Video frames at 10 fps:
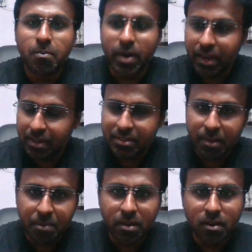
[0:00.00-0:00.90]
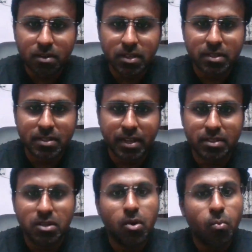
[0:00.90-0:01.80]
while stepping onto the
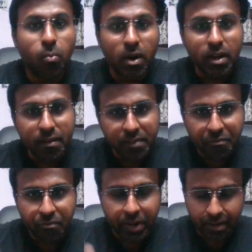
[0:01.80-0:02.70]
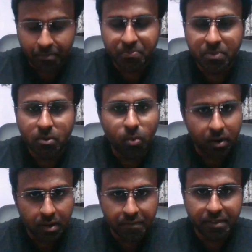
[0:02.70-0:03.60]
stage, one of the friend,
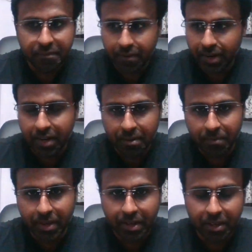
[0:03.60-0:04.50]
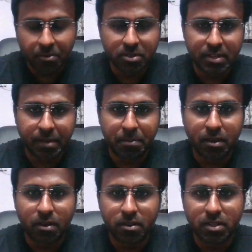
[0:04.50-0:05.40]
when he was
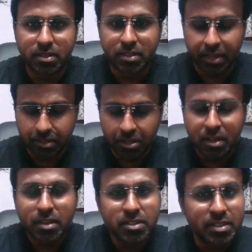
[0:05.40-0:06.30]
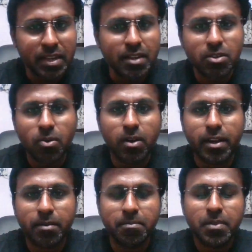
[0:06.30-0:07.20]
stepping onto the stage, she told
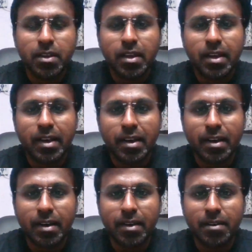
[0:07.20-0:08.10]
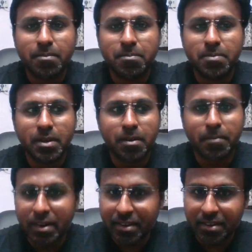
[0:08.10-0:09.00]
him,
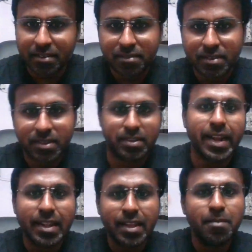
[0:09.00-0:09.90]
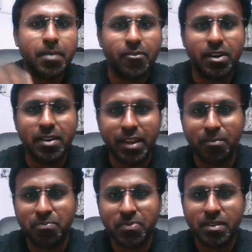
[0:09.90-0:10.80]
Martin, tell them our
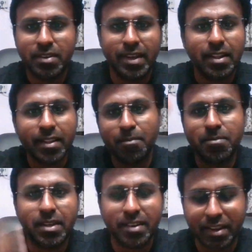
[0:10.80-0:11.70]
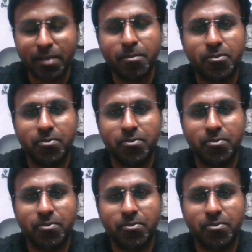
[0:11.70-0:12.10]
dream. Tell them the dream